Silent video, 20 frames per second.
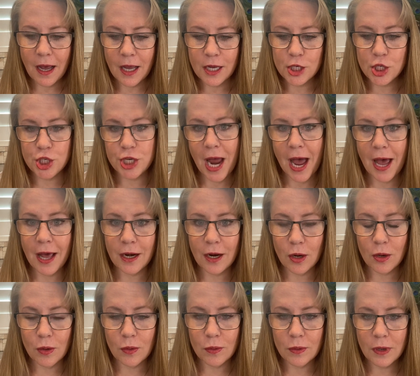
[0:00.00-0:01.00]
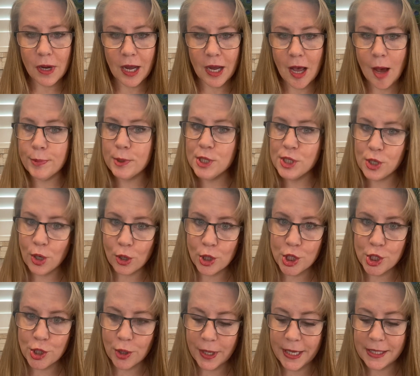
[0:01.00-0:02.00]
shadow a couple
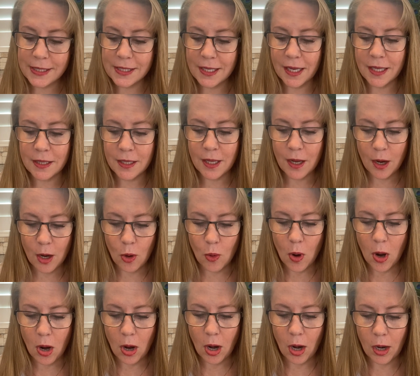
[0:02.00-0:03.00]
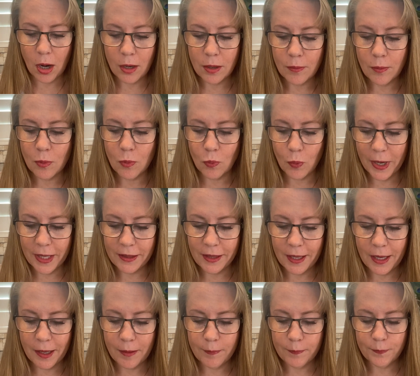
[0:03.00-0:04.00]
surgeries in the OR with
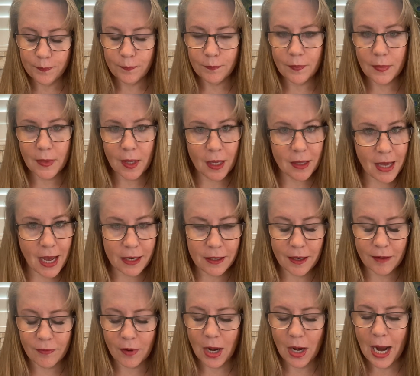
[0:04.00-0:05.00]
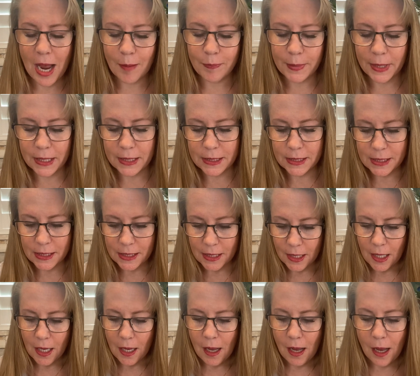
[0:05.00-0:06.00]
him. That never happened.
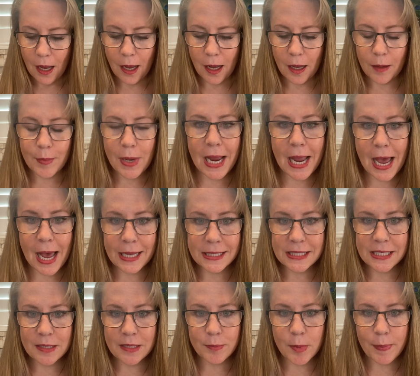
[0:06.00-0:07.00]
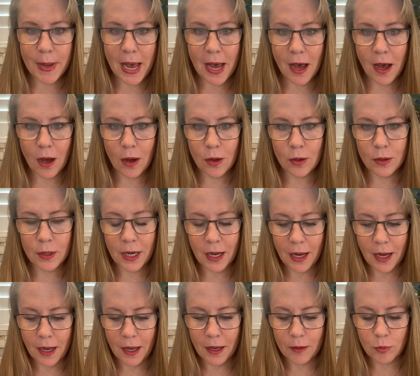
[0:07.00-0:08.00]
I asked him about
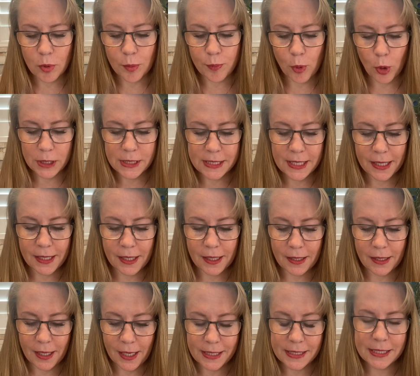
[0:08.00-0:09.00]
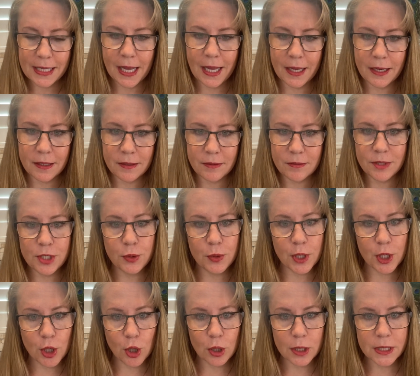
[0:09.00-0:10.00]
reports that he said to
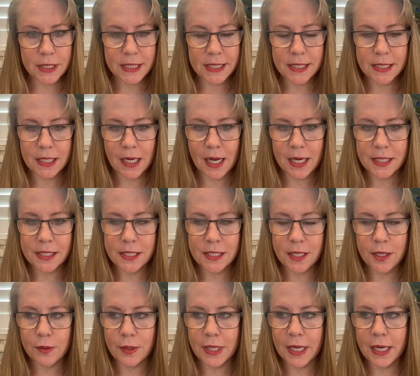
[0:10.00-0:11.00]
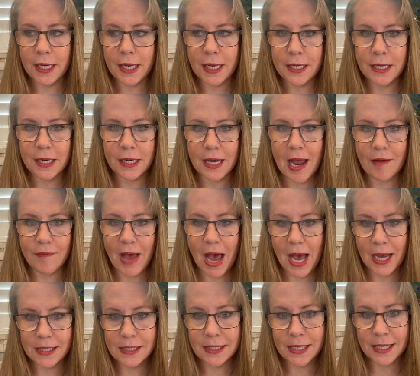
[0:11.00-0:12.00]
the nurses in ICU that he didn't have
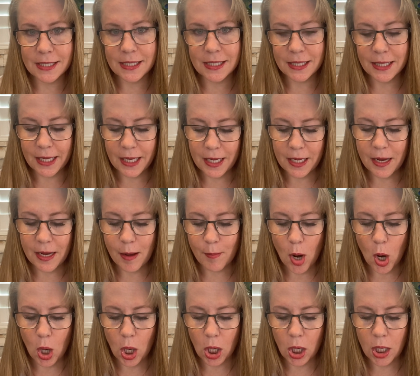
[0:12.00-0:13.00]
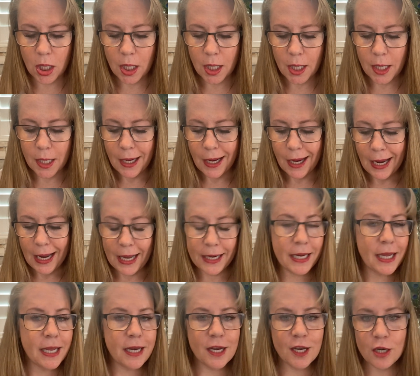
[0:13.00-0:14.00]
access to the EMR, and
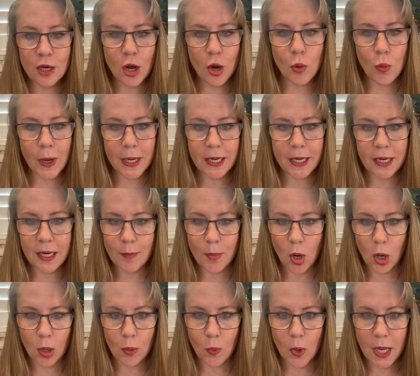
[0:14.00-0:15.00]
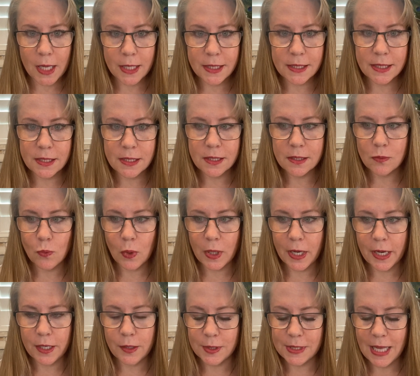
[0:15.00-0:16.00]
he didn't know what EMR was when I
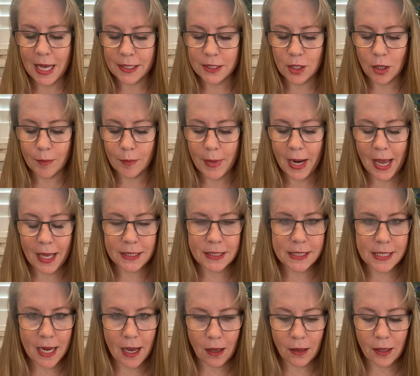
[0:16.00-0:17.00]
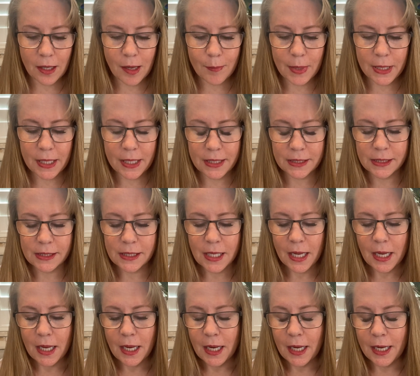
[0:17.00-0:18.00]
used that term. I had to tell him, and
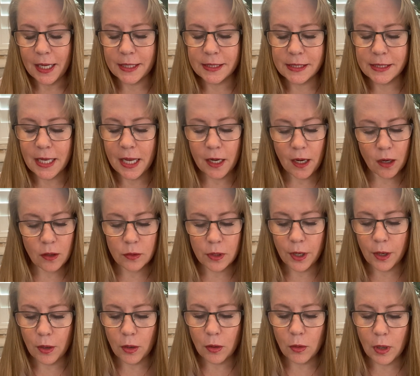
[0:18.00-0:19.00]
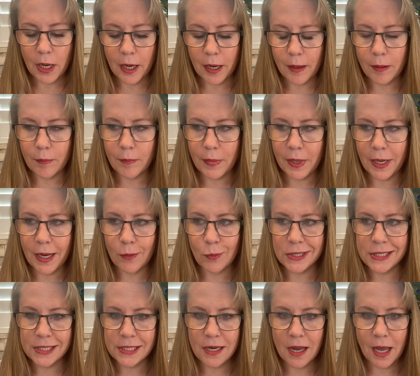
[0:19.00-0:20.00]
he said, oh no, it
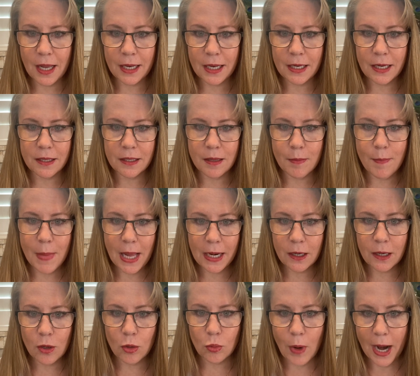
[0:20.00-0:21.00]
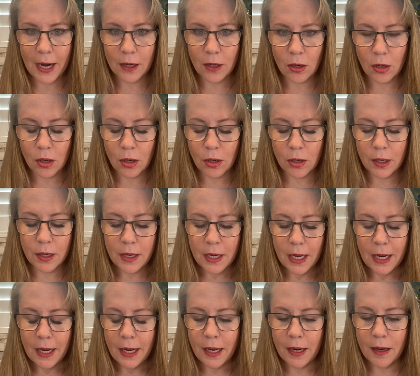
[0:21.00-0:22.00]
was not the medical record.
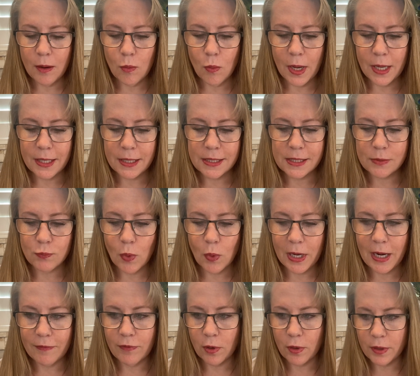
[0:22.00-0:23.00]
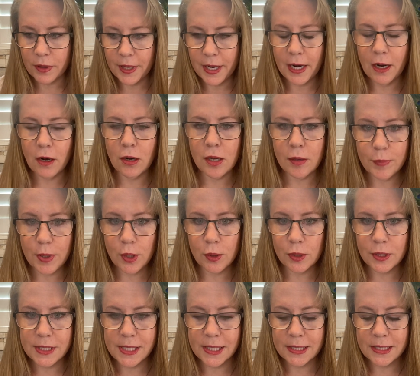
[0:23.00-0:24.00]
It was whatever their
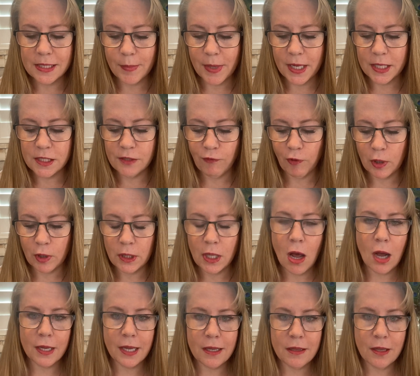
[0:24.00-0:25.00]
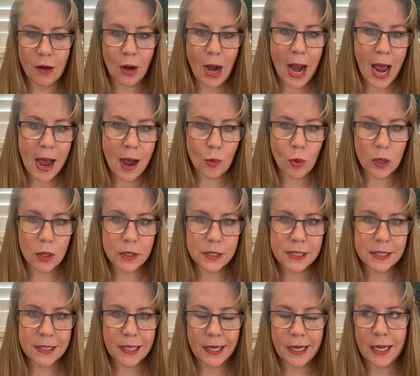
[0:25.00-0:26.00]
computer system is for logging their hours,
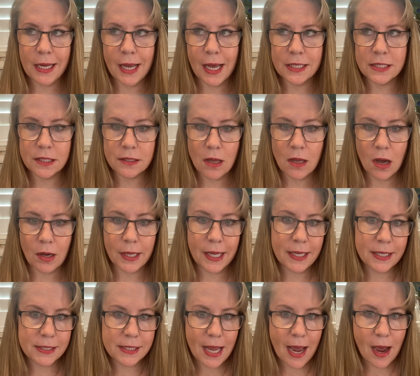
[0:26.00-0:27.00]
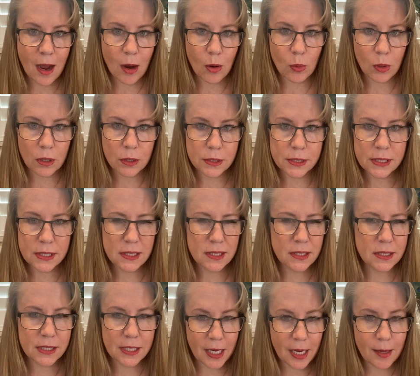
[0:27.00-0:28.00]
that he had to log his hours
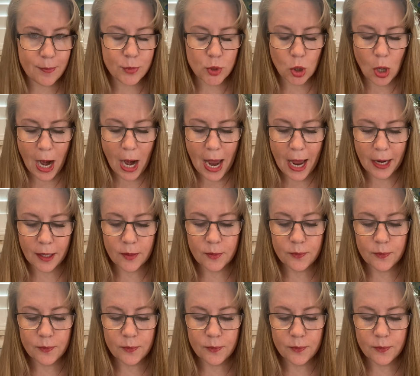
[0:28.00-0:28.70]
to keep track.